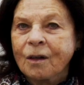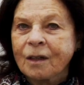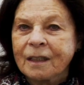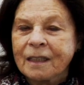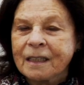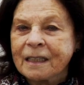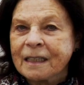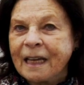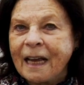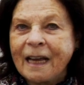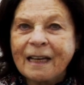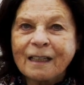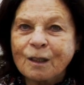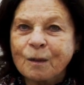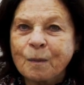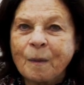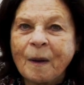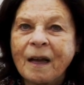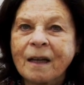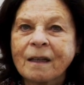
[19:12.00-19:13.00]
on his
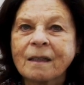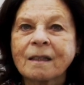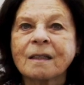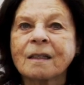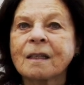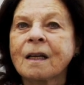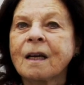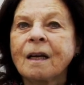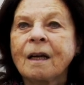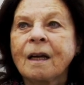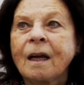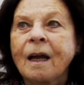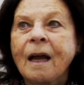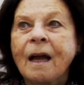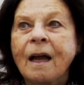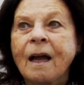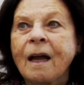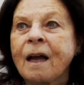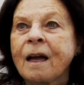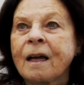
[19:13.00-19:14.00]
Xbox,
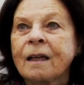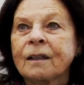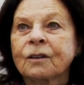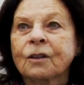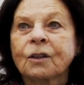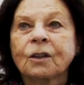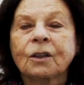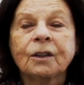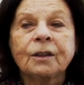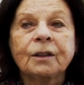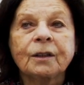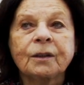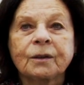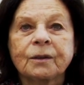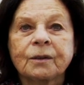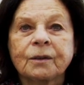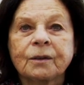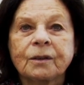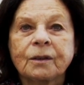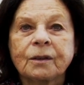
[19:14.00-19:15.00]
and
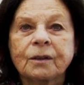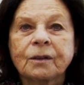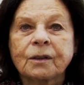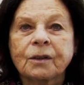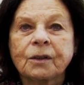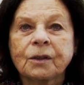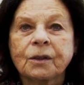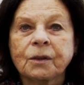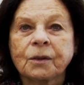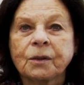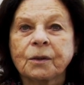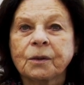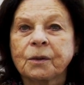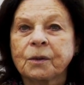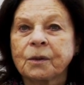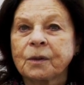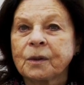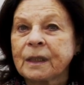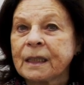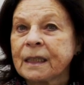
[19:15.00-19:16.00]
glued
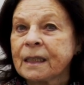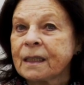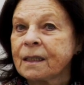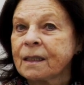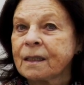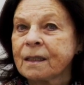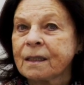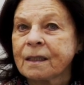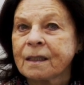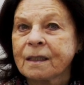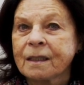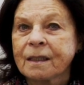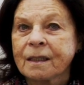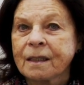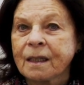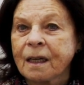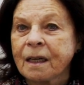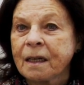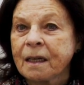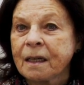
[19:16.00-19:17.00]
to his
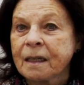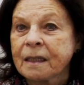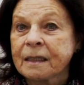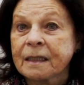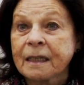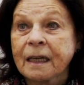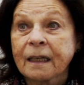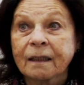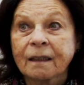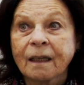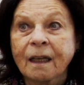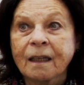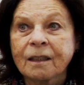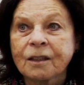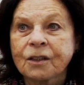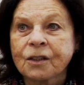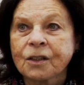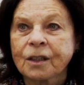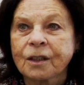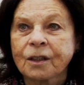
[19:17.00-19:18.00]

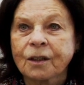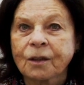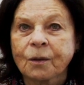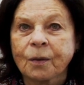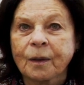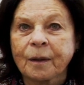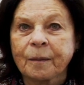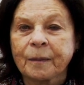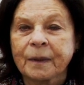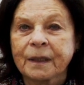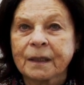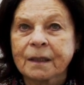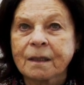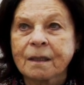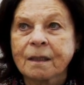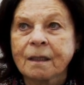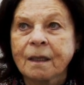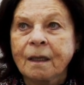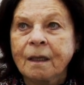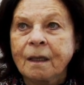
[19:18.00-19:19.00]
technology
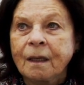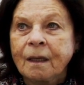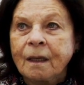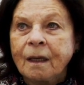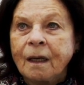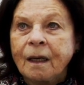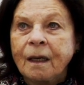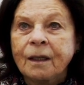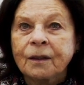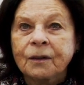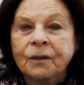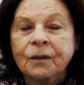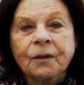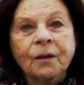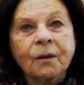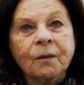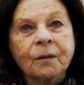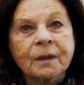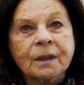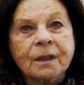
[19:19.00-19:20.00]
equipment. And
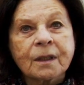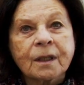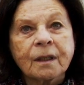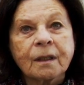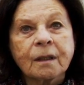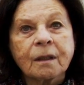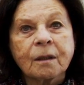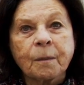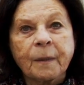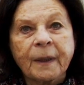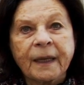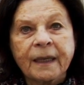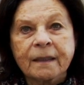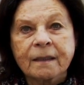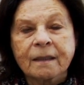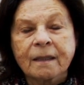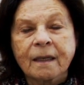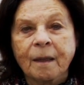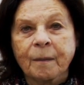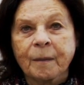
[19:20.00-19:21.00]
until the
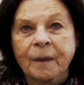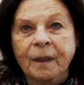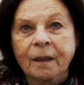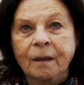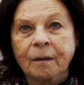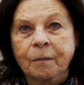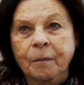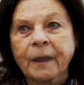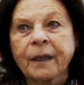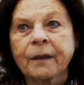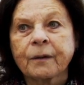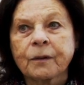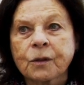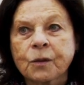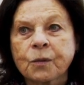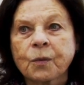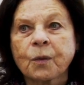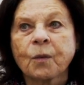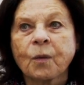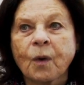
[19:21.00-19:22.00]
pandemic,
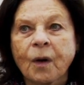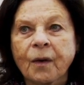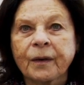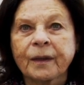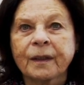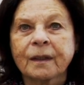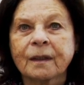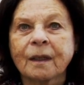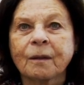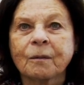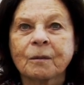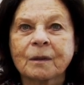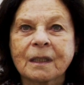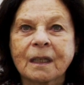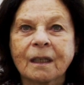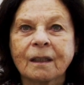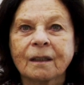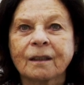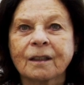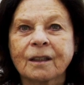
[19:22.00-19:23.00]
parents were worried. They were
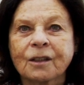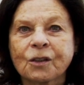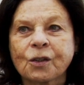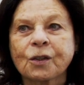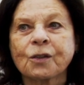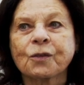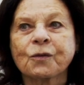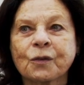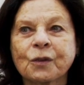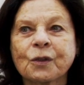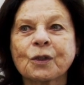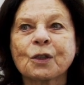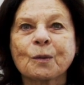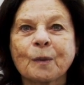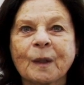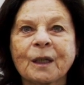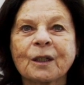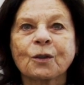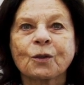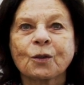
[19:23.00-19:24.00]
telling their children, you're
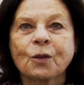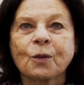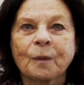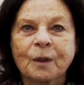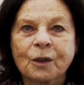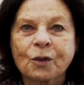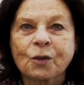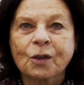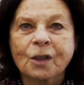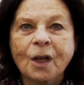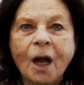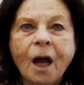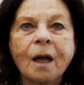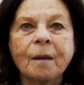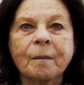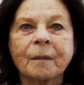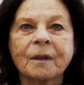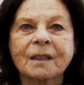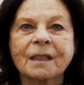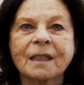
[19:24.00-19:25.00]
spending too much
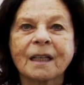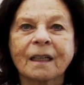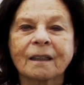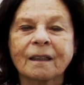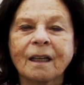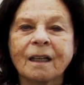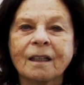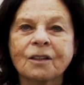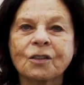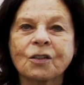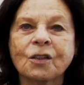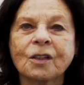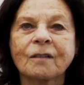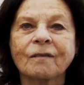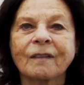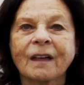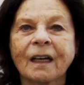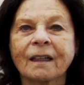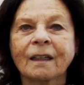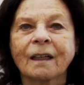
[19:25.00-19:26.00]
time on technology, you've
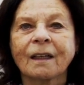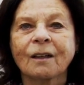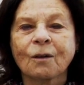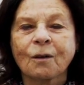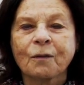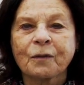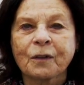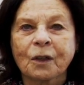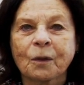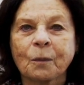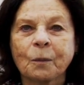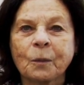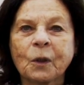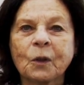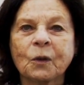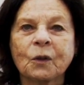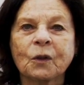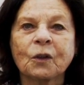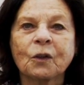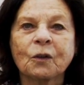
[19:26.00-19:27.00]
got to get off the
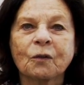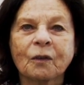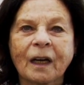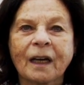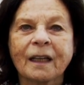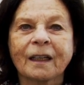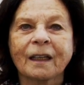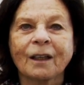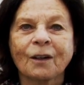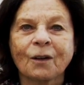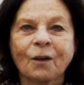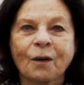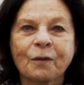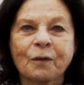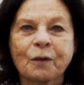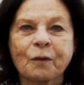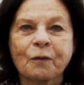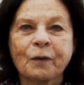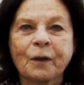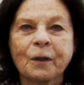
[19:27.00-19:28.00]
computer, you've got to get off
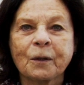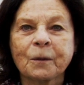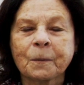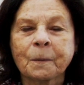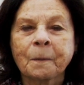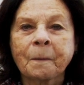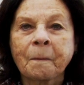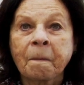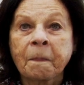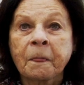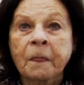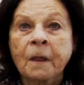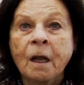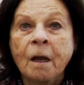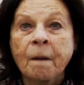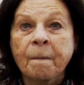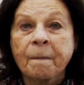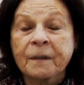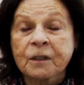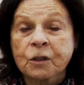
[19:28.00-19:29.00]
the phone.
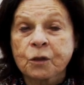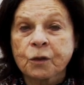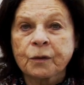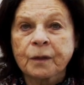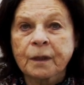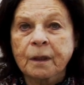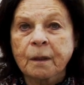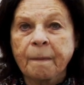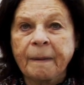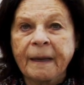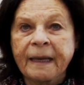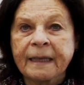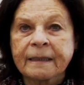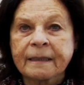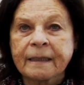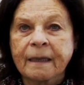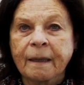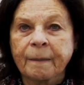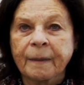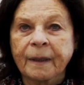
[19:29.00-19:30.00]
But during the
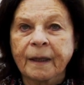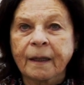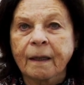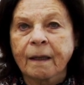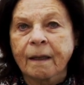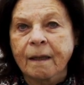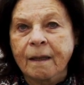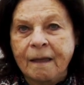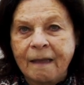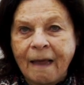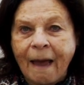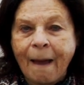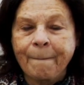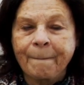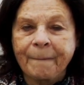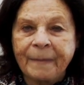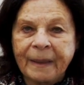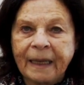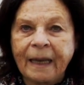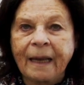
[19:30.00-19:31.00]
pandemic,
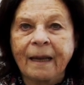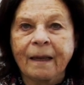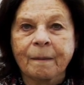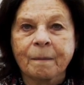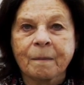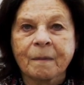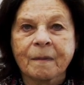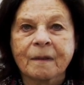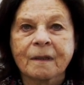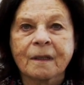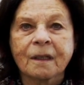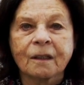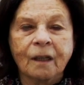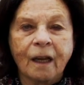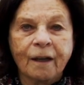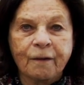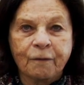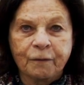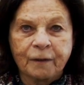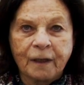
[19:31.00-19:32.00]
that became the
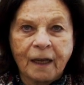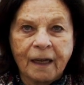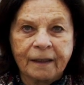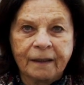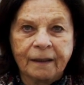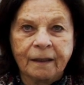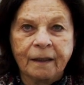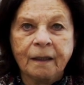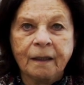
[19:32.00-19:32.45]
lifeline.